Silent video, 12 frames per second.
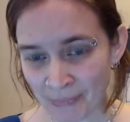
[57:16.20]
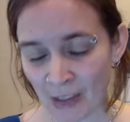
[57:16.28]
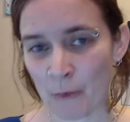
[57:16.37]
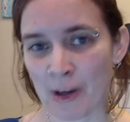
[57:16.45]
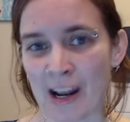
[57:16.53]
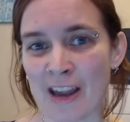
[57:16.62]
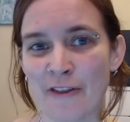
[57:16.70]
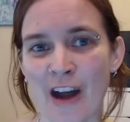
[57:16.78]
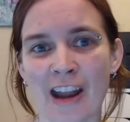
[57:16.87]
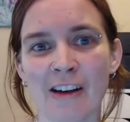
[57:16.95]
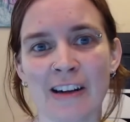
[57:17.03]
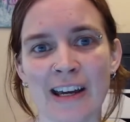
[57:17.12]
When I
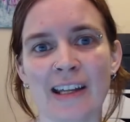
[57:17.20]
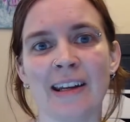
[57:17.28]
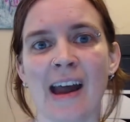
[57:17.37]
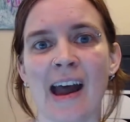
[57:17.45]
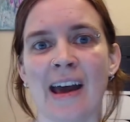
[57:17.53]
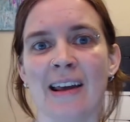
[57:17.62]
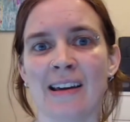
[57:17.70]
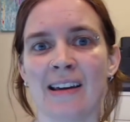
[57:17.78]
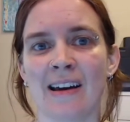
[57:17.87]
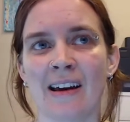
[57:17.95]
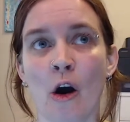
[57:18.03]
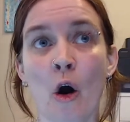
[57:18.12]
fire it at
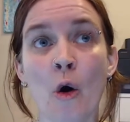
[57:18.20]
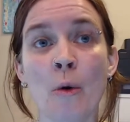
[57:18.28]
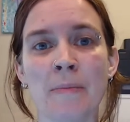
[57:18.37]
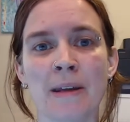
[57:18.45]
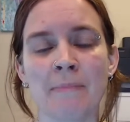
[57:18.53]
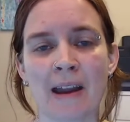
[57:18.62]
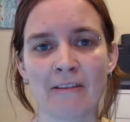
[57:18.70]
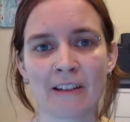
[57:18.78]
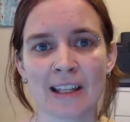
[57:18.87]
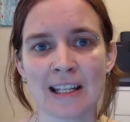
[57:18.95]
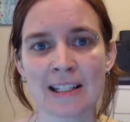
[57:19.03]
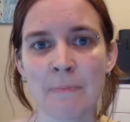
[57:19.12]
home in my
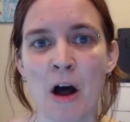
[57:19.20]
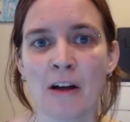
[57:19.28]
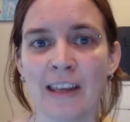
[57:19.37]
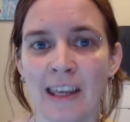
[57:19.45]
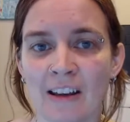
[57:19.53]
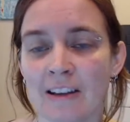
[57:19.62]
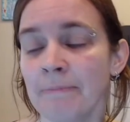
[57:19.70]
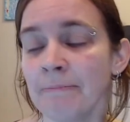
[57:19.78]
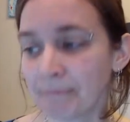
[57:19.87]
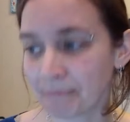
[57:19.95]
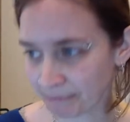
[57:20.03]
really small kiln,